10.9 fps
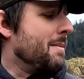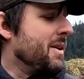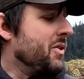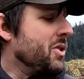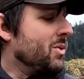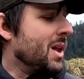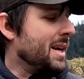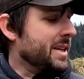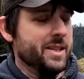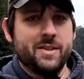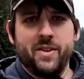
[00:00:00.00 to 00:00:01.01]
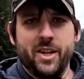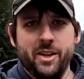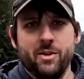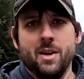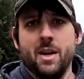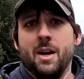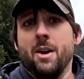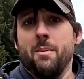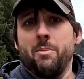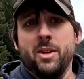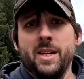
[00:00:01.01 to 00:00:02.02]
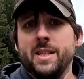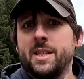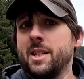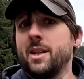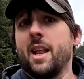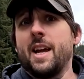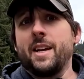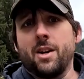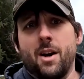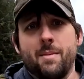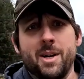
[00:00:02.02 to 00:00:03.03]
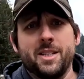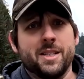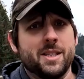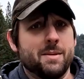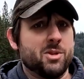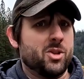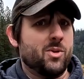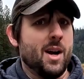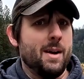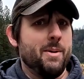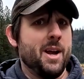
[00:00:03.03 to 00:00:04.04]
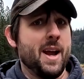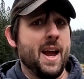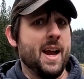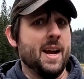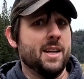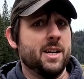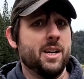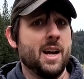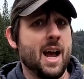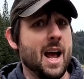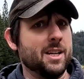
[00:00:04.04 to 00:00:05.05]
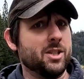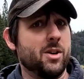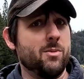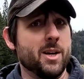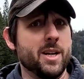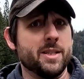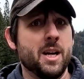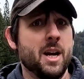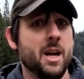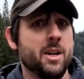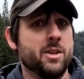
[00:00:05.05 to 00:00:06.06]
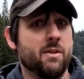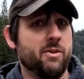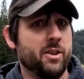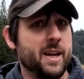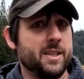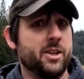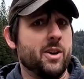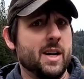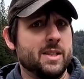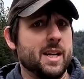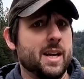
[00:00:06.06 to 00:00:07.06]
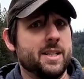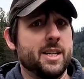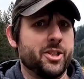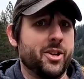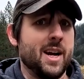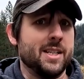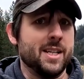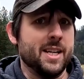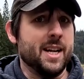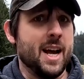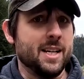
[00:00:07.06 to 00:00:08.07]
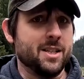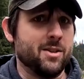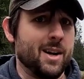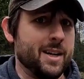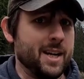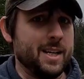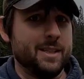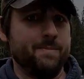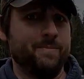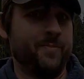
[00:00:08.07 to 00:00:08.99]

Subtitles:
If you like this video, please like, comment, and subscribe. And as always, don't forget to go outside, touch grass, and eat ass. All right, guys?